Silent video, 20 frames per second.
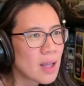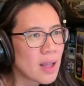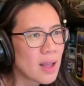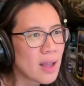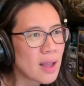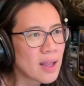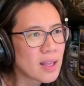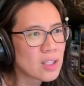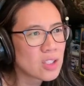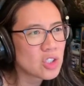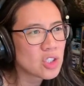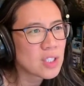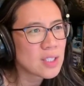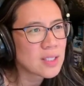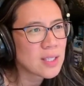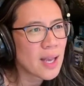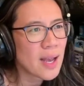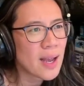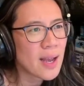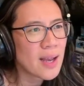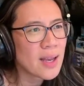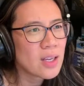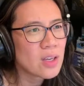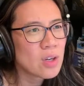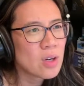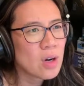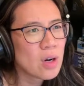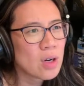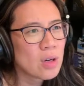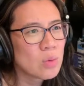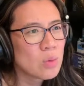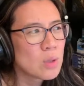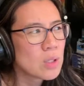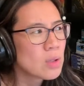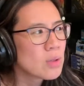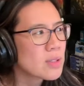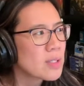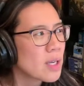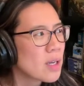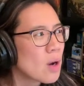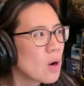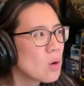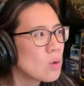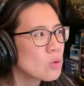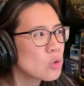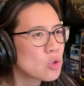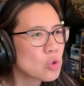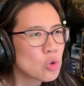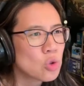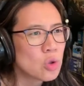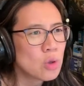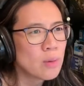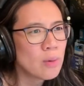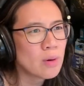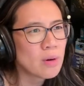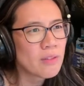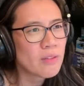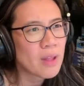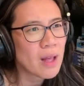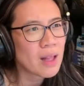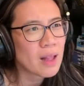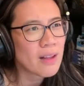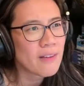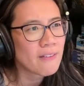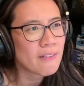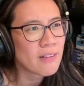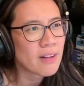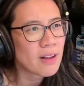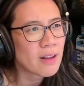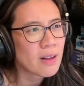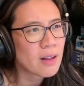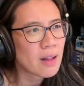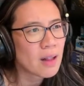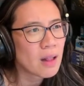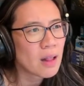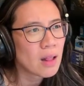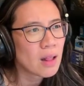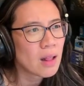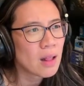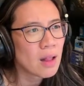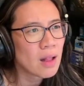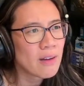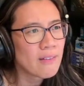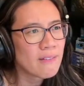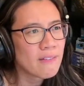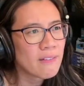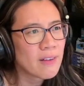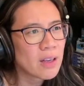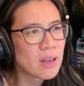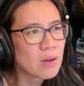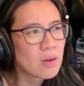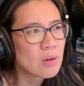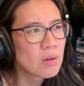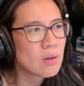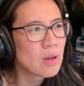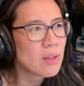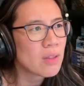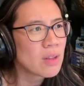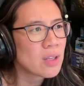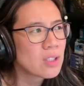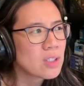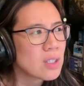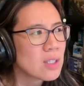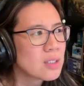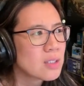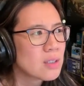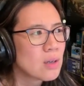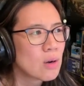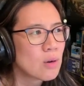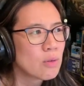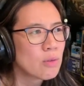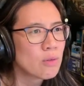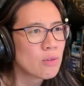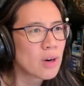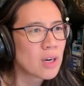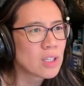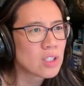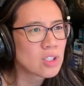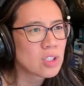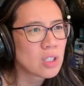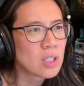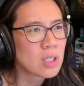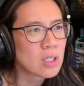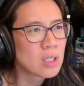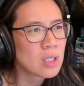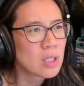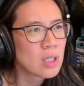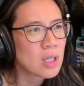And she's had what looks like old trauma of that left clavicle. I think there's an old fracture.